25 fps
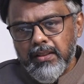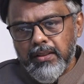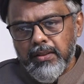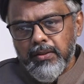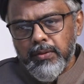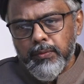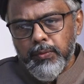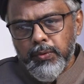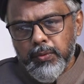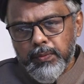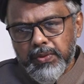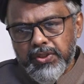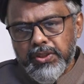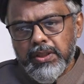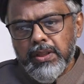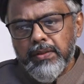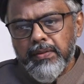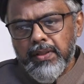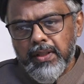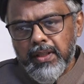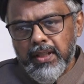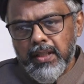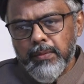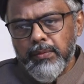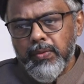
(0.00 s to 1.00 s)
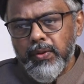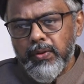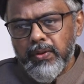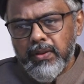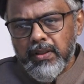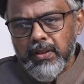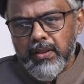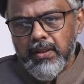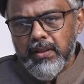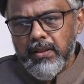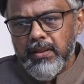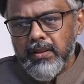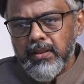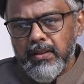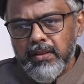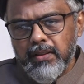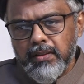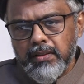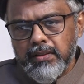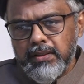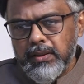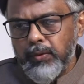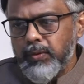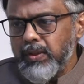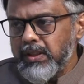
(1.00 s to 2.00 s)
you must have heard about
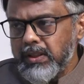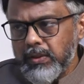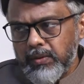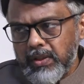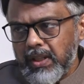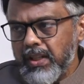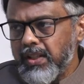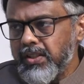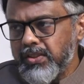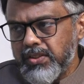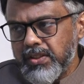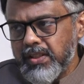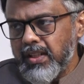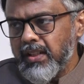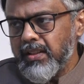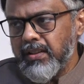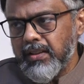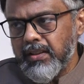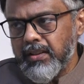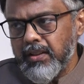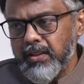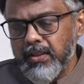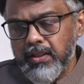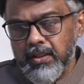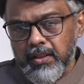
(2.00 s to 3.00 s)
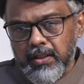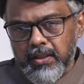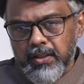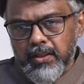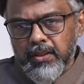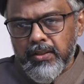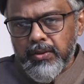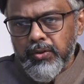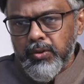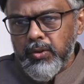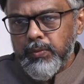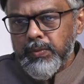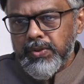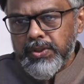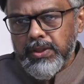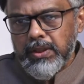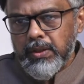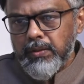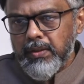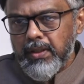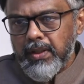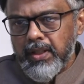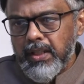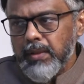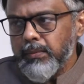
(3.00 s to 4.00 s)
Chauri Chaura incident, you must
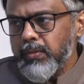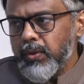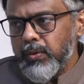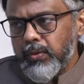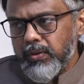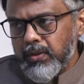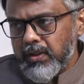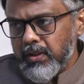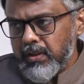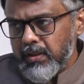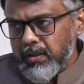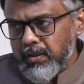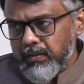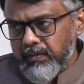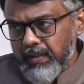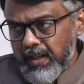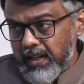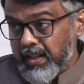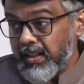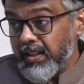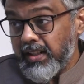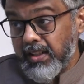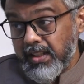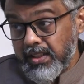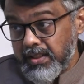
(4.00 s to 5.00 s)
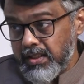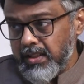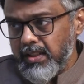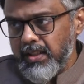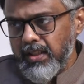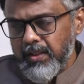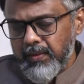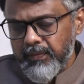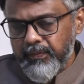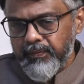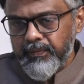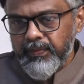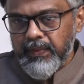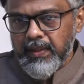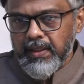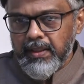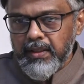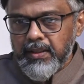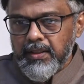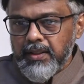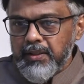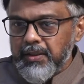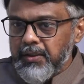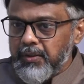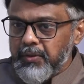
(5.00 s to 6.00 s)
have heard about wagon tragedy,
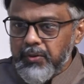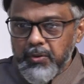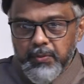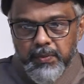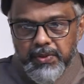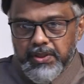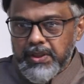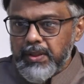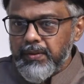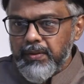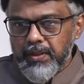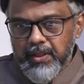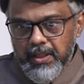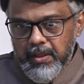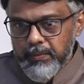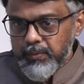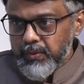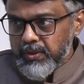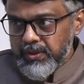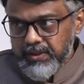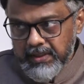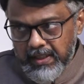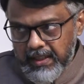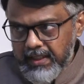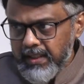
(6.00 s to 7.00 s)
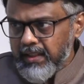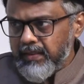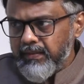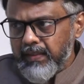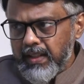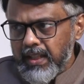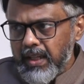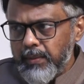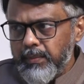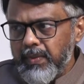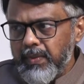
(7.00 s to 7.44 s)
you must have heard about Jallianwala